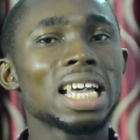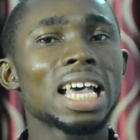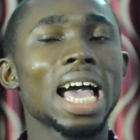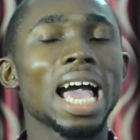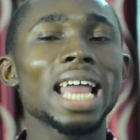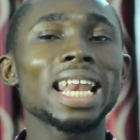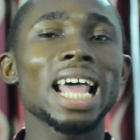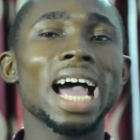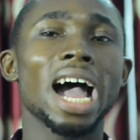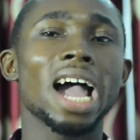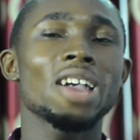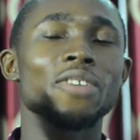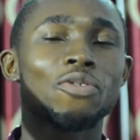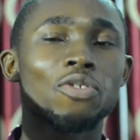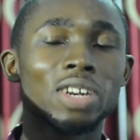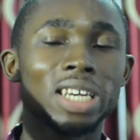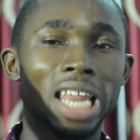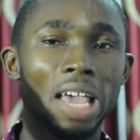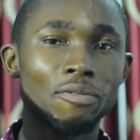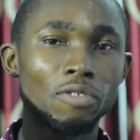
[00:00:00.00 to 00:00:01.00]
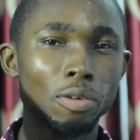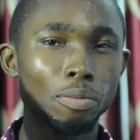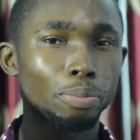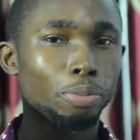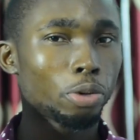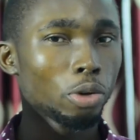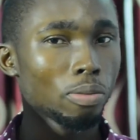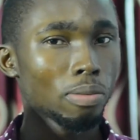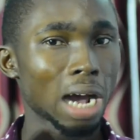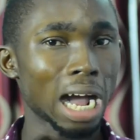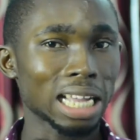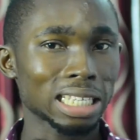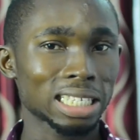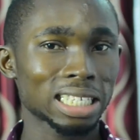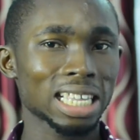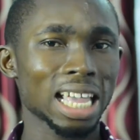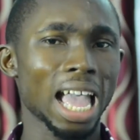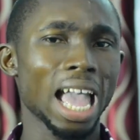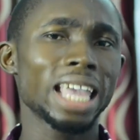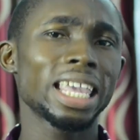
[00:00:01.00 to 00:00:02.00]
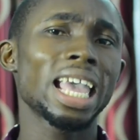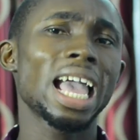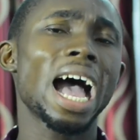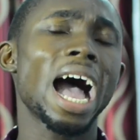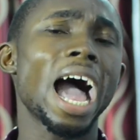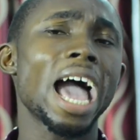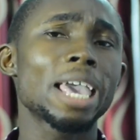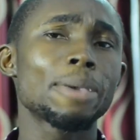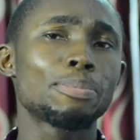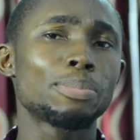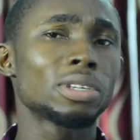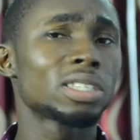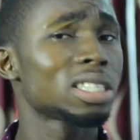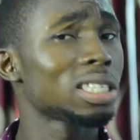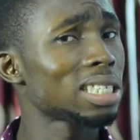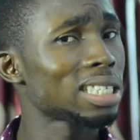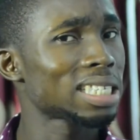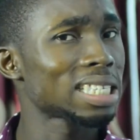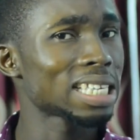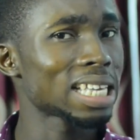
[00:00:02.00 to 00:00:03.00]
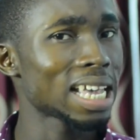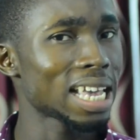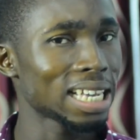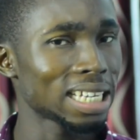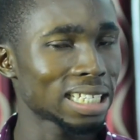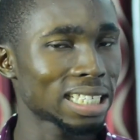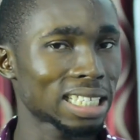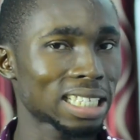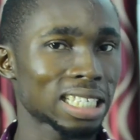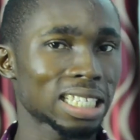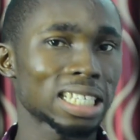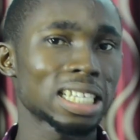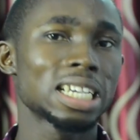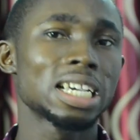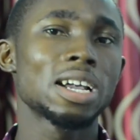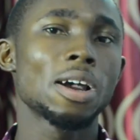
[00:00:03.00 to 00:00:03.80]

and the iPhone 11 Pro Max, a IP 68.